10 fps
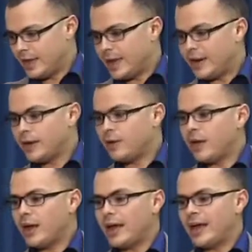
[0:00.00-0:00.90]

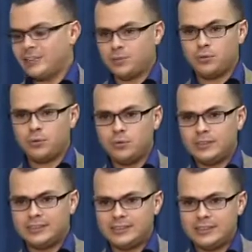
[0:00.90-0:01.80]
Now as with all
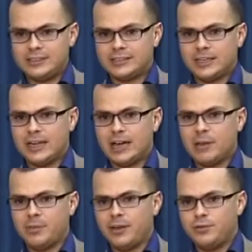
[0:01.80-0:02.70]
these things,
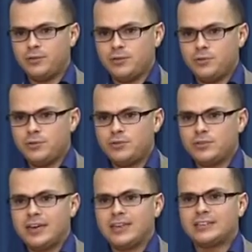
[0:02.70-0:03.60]
I'm going to
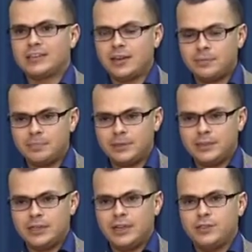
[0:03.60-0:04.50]
use an
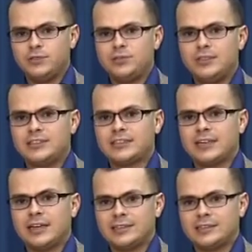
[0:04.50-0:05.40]
example to
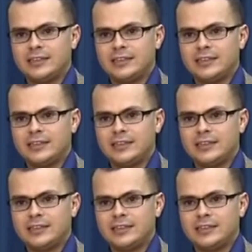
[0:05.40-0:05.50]
discuss